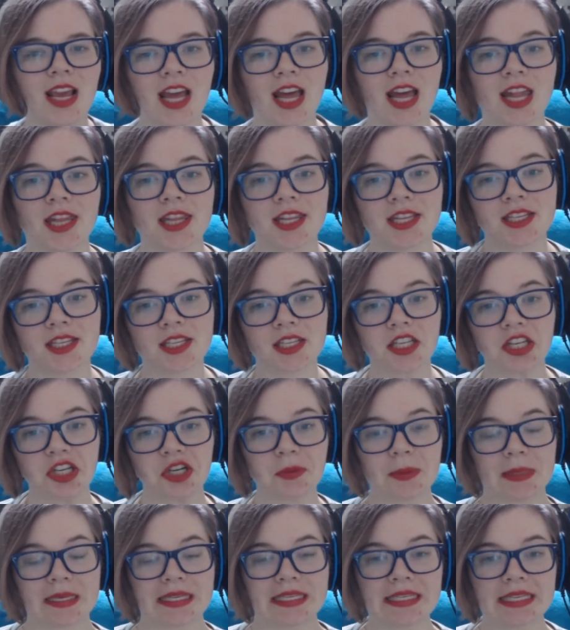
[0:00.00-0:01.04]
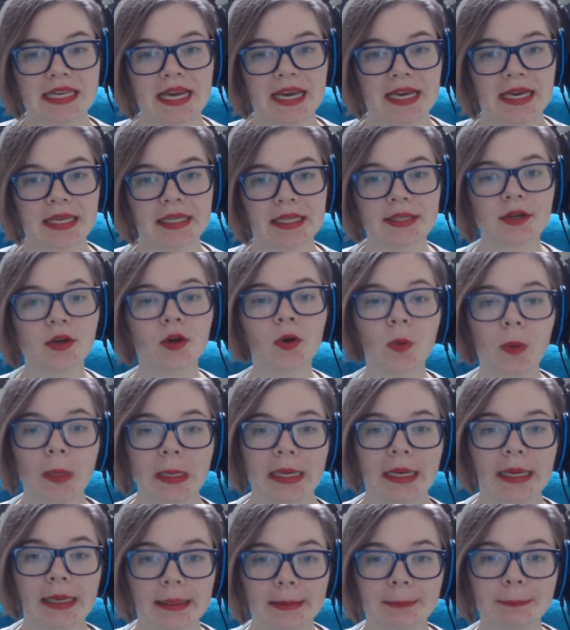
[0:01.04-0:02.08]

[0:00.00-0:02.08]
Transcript: This is going to be staying in Korea.